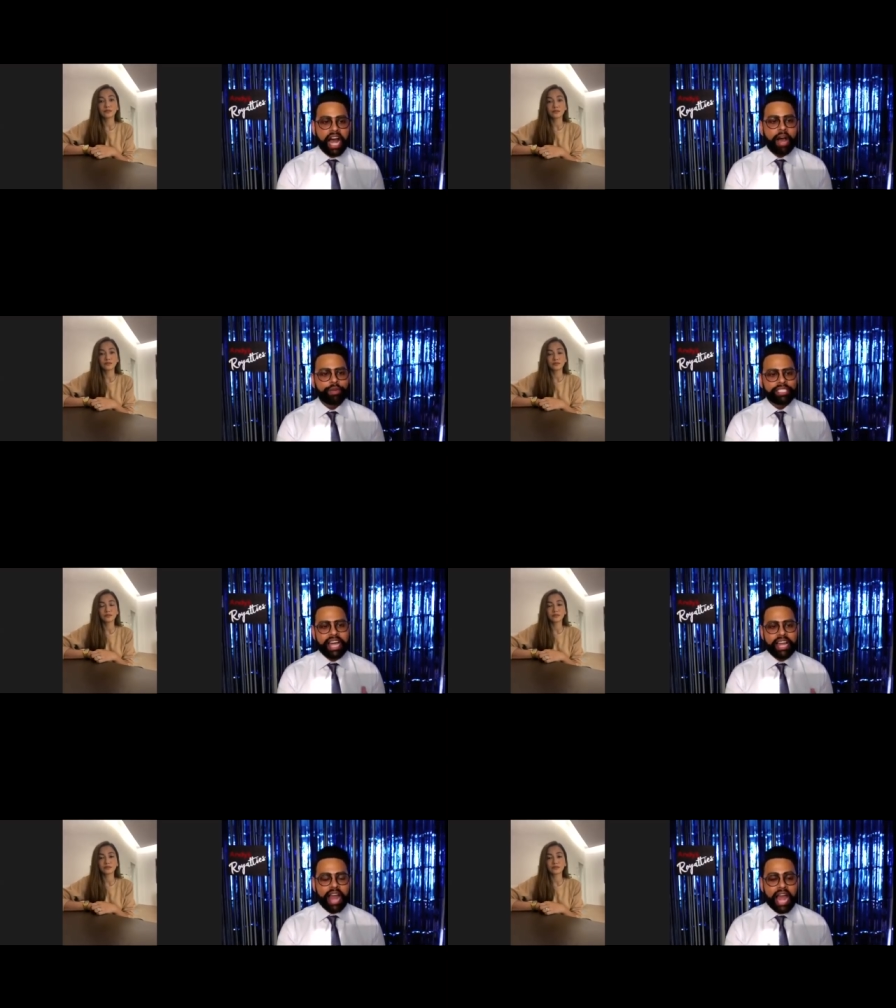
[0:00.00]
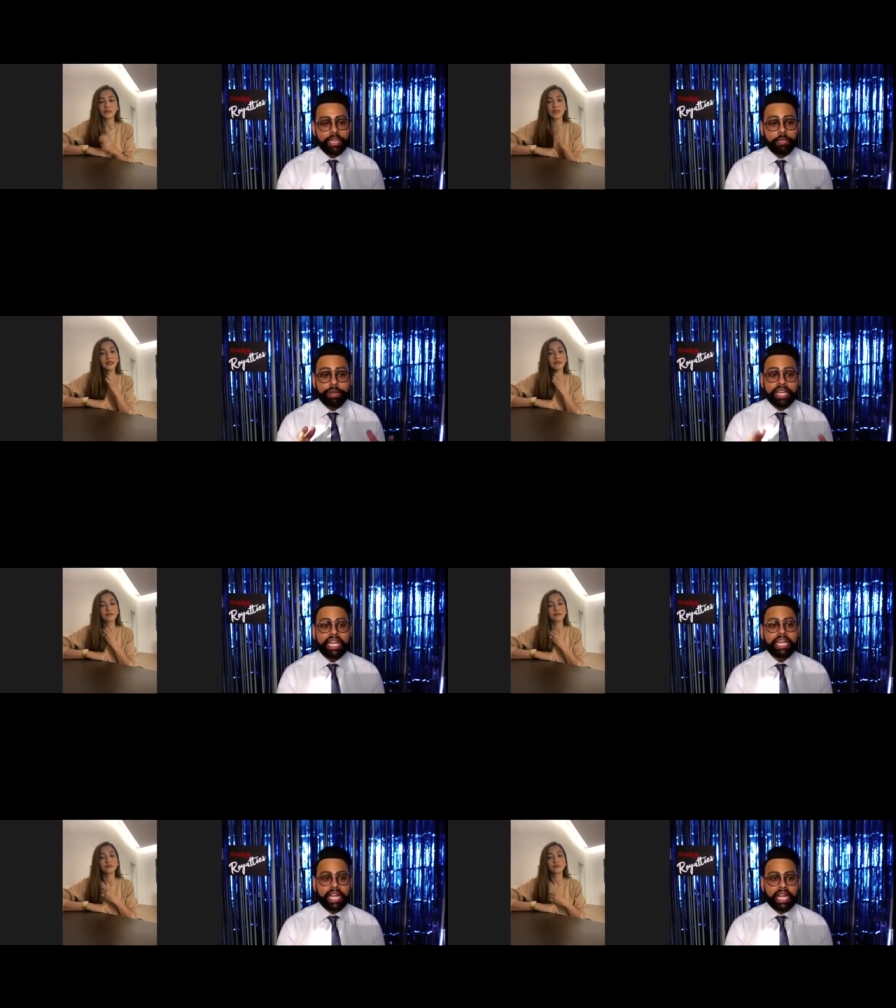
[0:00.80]
How was that at the
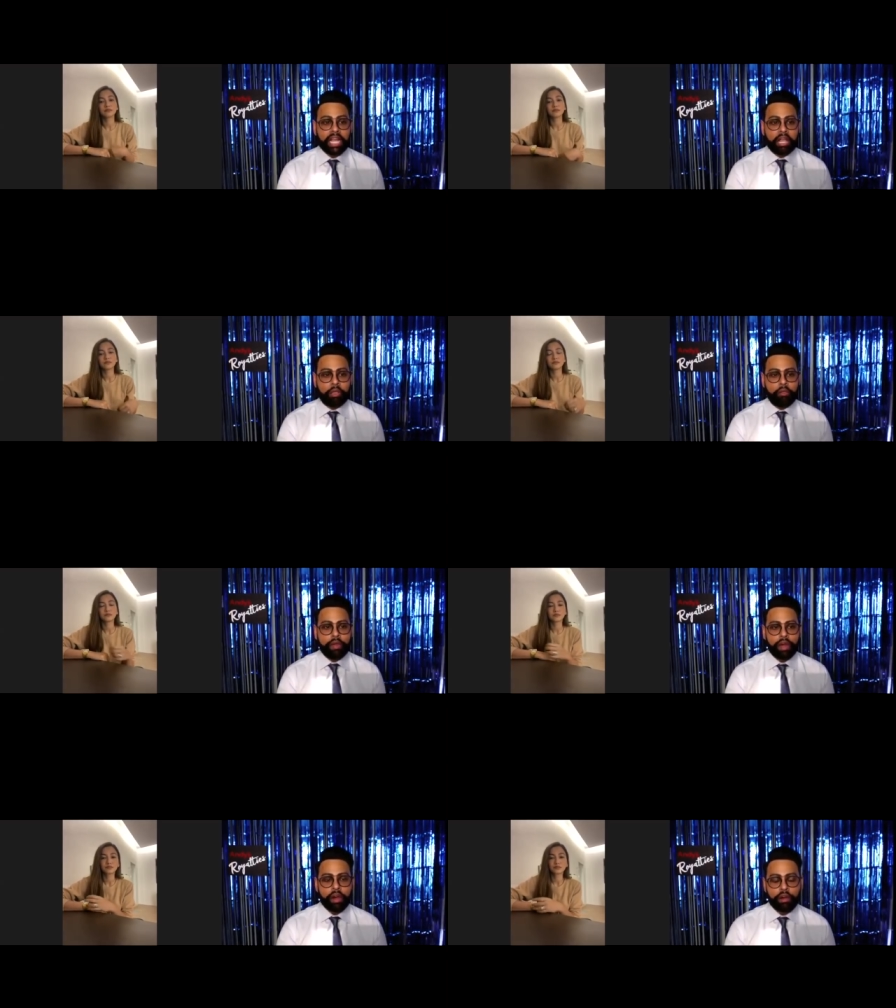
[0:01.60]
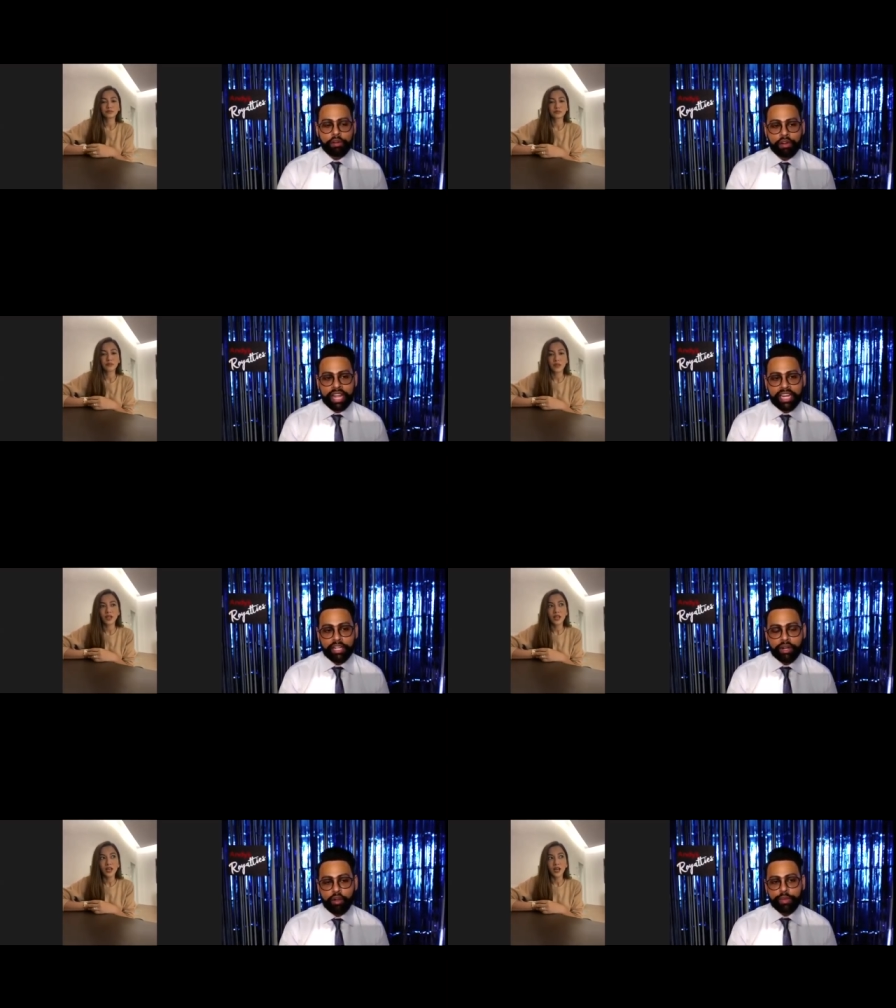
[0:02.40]
beginning? Or getting
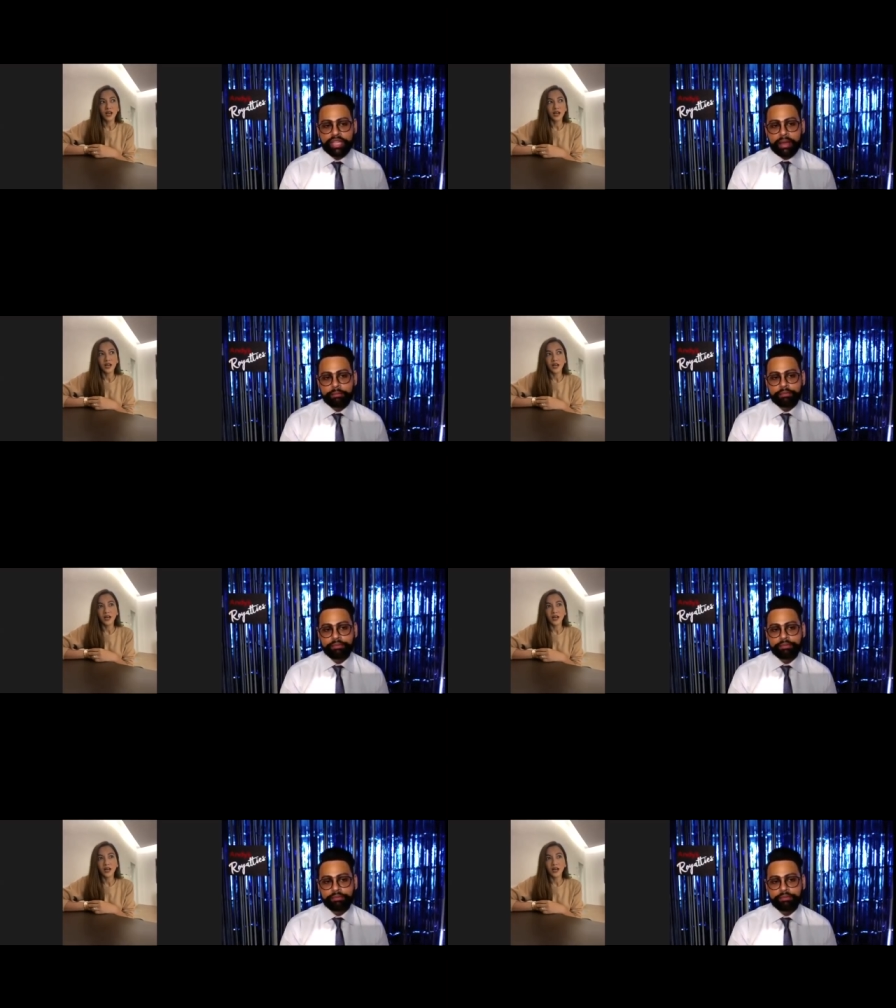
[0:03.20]
along with them?